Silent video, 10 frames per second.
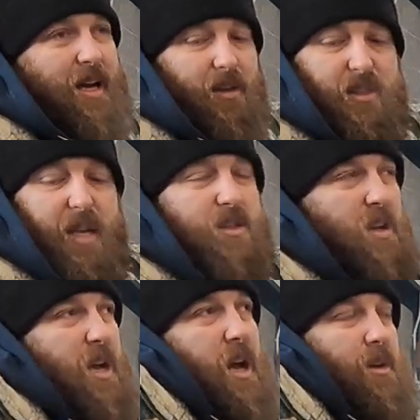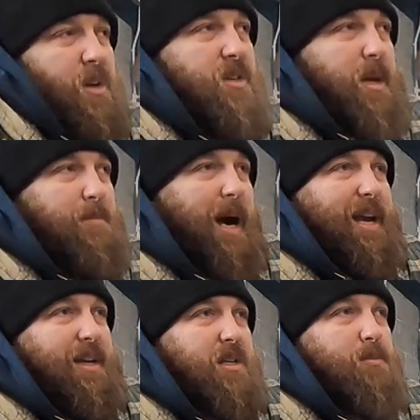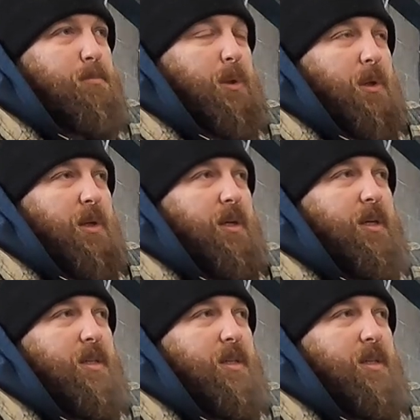I'll not say bias, but